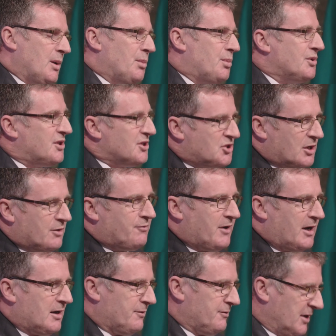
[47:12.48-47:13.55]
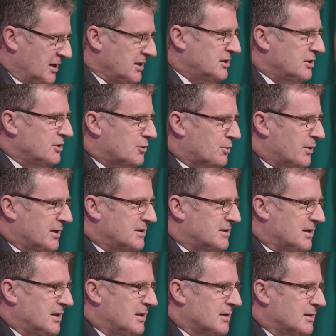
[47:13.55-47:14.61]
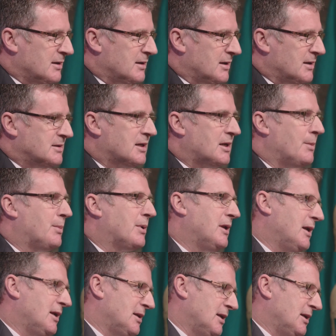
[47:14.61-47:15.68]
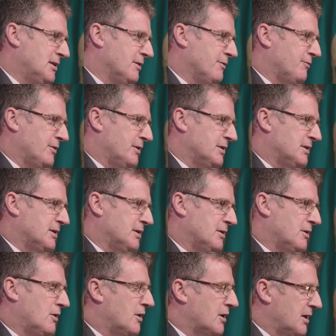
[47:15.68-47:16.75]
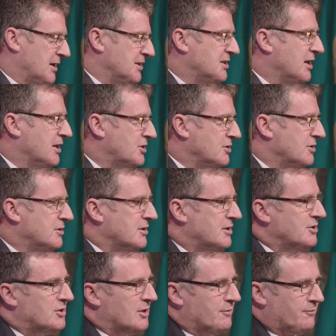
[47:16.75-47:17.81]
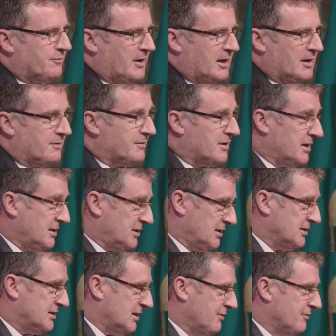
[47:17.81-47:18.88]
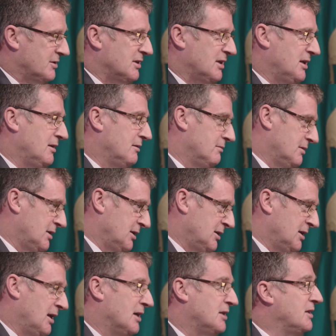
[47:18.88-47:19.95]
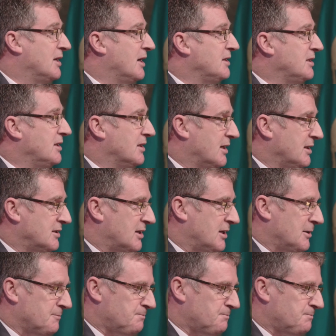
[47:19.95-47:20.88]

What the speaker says: But the Sinn Féin of 1920 is a completely different organisation to the Sinn Féin of 1970, 1980, 1990.